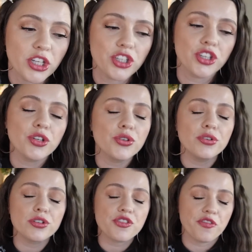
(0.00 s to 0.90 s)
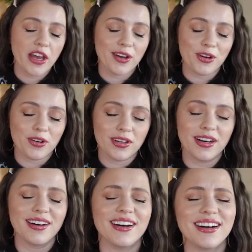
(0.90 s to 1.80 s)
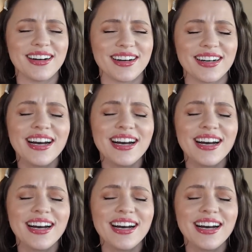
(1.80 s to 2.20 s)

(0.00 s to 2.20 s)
a huge fail. Haha.